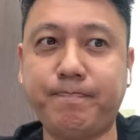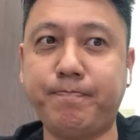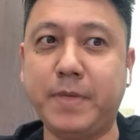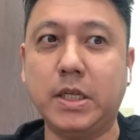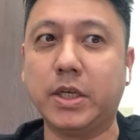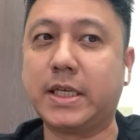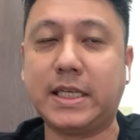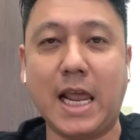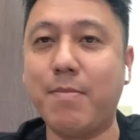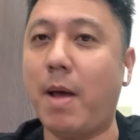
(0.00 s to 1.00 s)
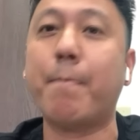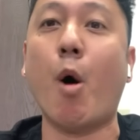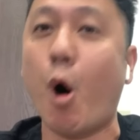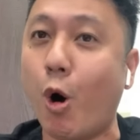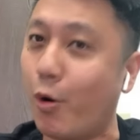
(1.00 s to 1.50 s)
be the same and
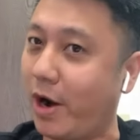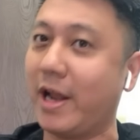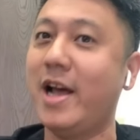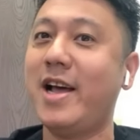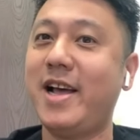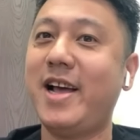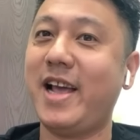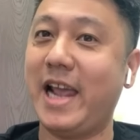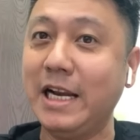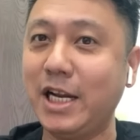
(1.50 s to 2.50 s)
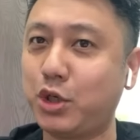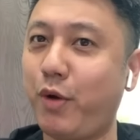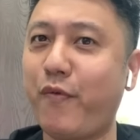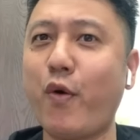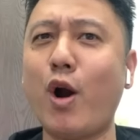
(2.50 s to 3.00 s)
boring industry
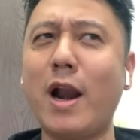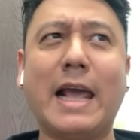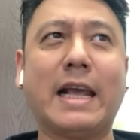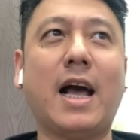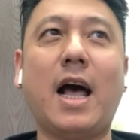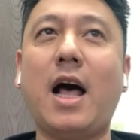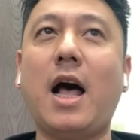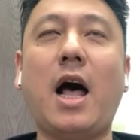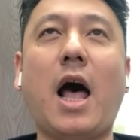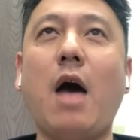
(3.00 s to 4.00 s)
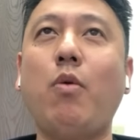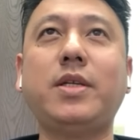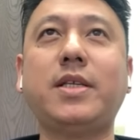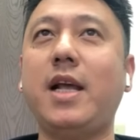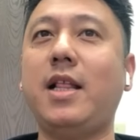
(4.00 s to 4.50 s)
for like I would
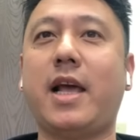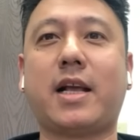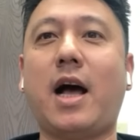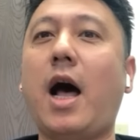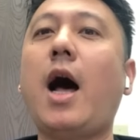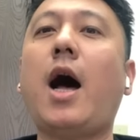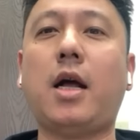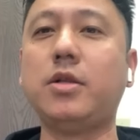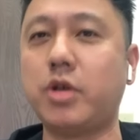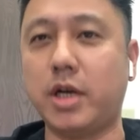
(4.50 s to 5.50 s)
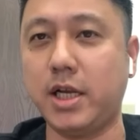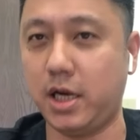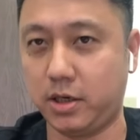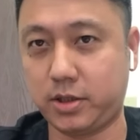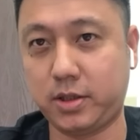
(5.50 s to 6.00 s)
say like 100
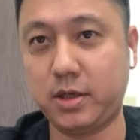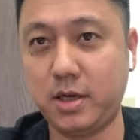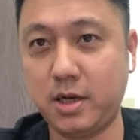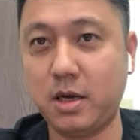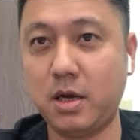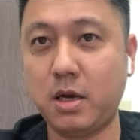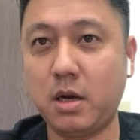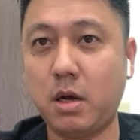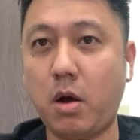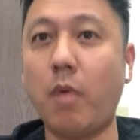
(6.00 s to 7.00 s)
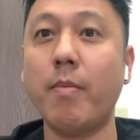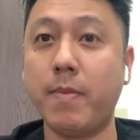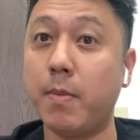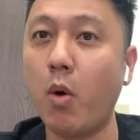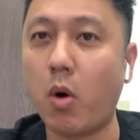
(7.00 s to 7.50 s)
years or
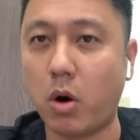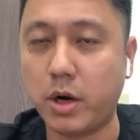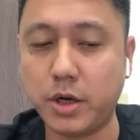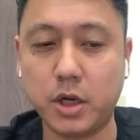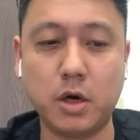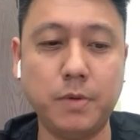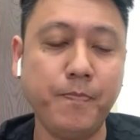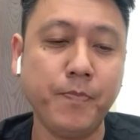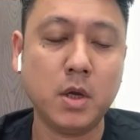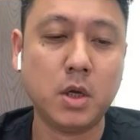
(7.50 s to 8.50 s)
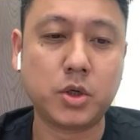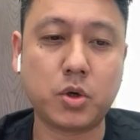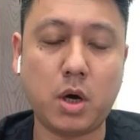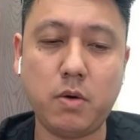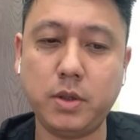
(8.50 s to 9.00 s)
maybe more.
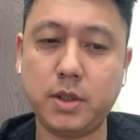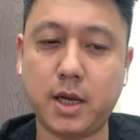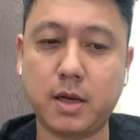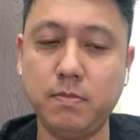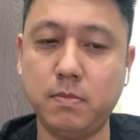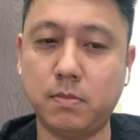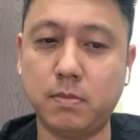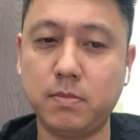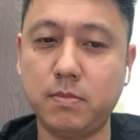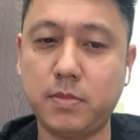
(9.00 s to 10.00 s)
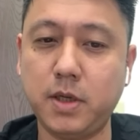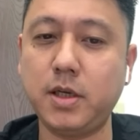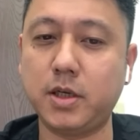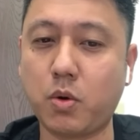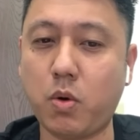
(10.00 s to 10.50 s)
So I was like, this
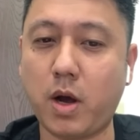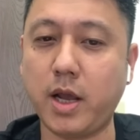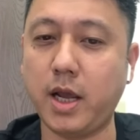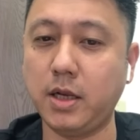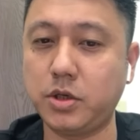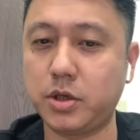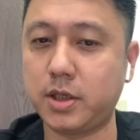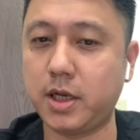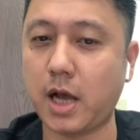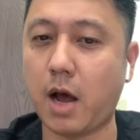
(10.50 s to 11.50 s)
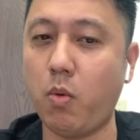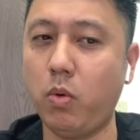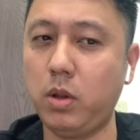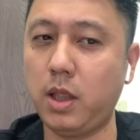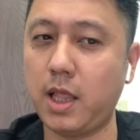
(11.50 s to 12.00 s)
is quite interesting. I
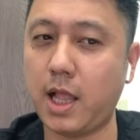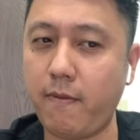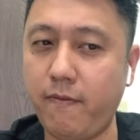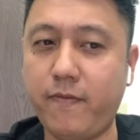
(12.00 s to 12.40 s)
would love